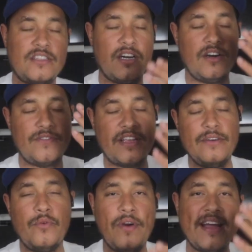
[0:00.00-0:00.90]
The
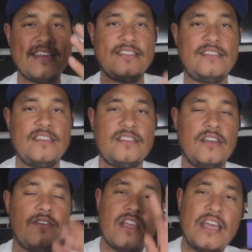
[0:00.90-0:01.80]
giveaway consists
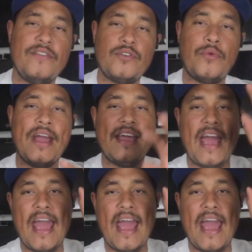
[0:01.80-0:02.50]
of giving away